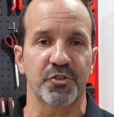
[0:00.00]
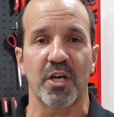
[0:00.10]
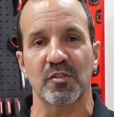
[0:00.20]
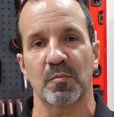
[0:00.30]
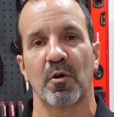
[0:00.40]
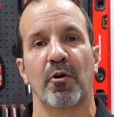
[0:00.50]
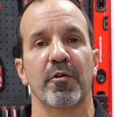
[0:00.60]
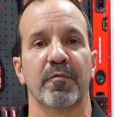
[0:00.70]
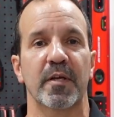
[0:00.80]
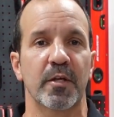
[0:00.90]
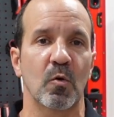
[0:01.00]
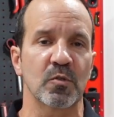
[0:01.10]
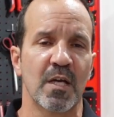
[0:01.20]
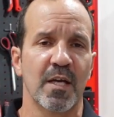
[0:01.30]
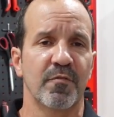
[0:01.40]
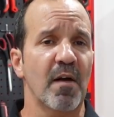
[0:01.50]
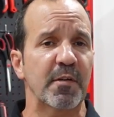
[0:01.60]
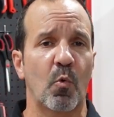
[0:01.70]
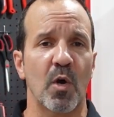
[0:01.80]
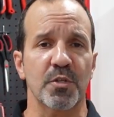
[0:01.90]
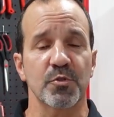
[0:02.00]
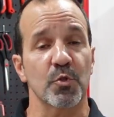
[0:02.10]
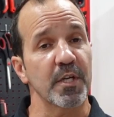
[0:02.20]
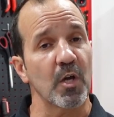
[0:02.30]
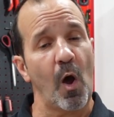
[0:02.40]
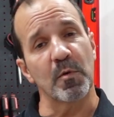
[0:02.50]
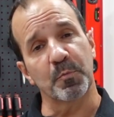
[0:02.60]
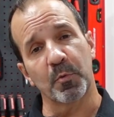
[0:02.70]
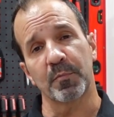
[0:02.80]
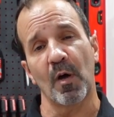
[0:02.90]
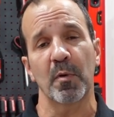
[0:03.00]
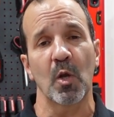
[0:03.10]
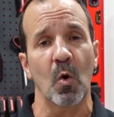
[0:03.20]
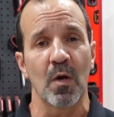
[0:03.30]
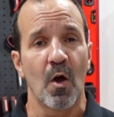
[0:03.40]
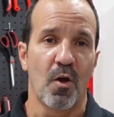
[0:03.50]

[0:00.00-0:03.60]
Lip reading: Check out some of the other videos. If you have any questions or any comments, put them down below.